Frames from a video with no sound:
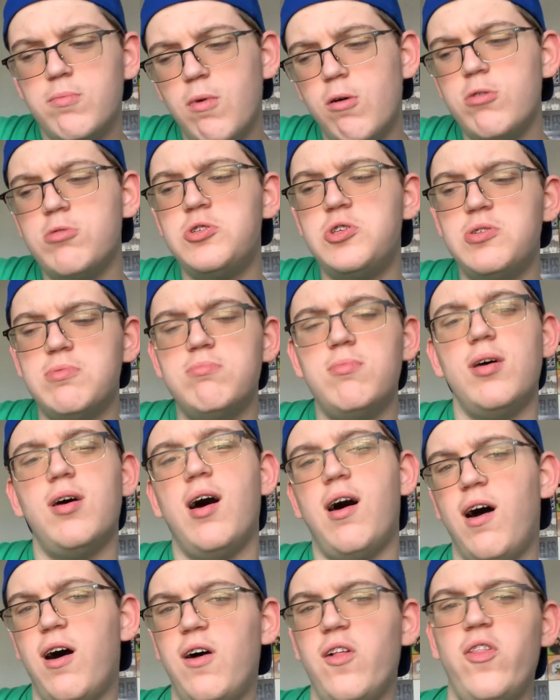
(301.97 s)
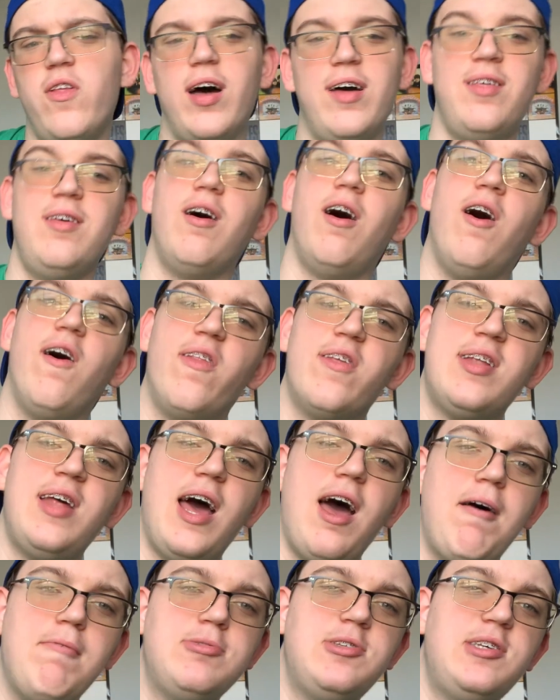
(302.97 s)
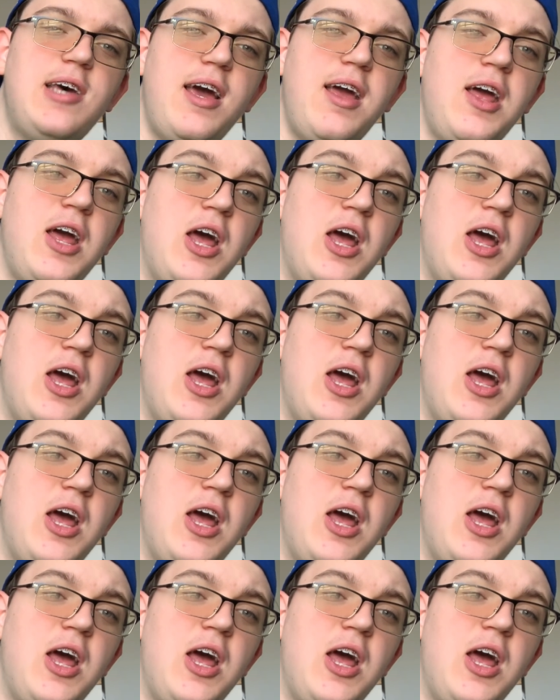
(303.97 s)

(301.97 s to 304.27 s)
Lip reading: I think all the tabs say